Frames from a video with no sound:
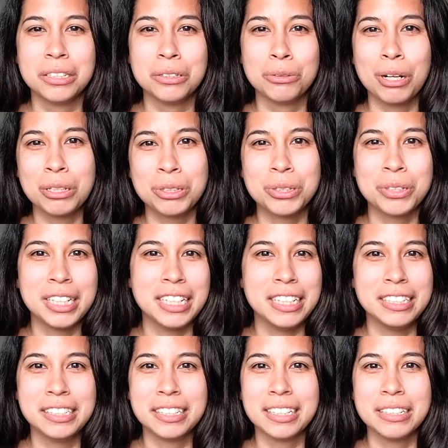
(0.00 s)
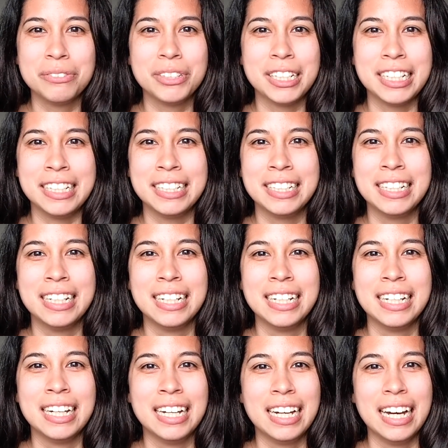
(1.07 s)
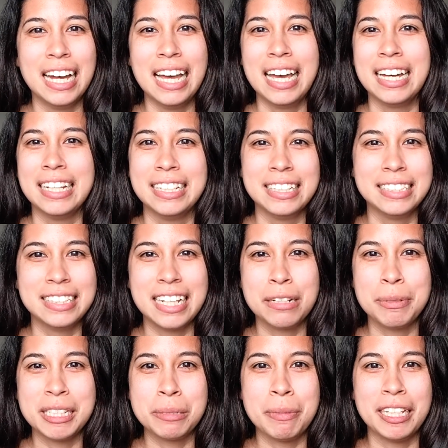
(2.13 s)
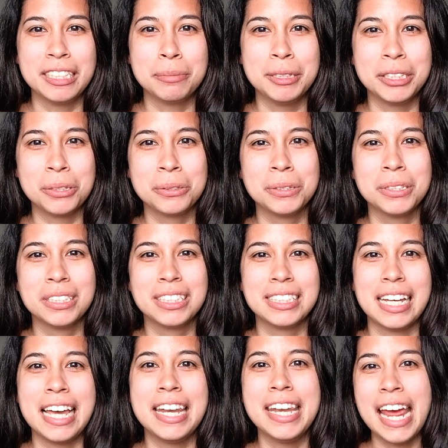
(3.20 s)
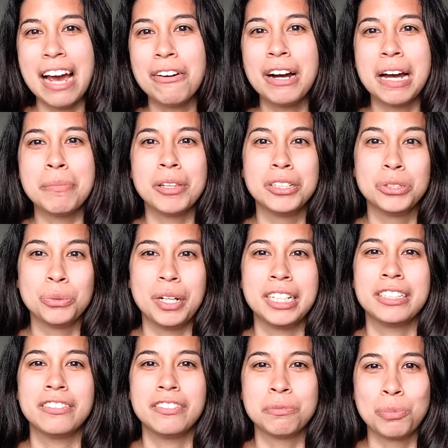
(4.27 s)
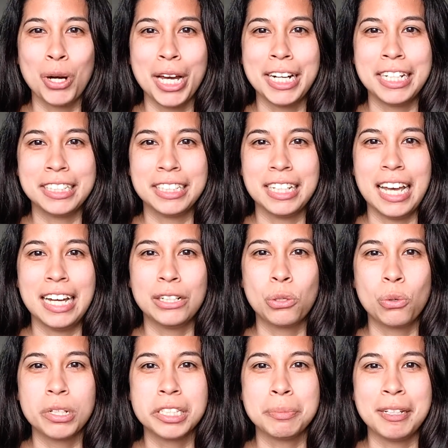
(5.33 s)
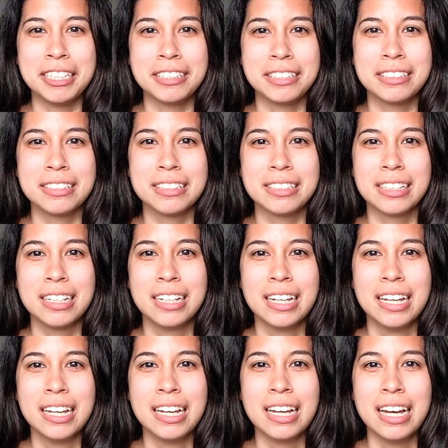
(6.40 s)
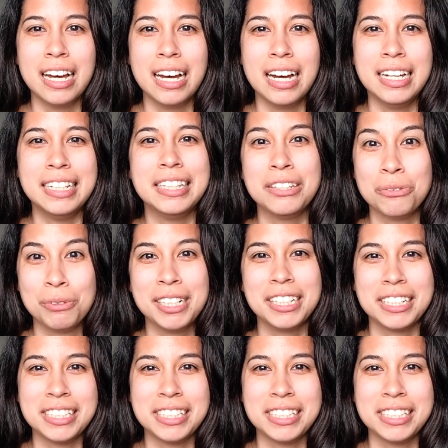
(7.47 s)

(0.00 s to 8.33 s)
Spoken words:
grocery, delivery, database management tools, and now I'm the director of product at Core Spaces in the real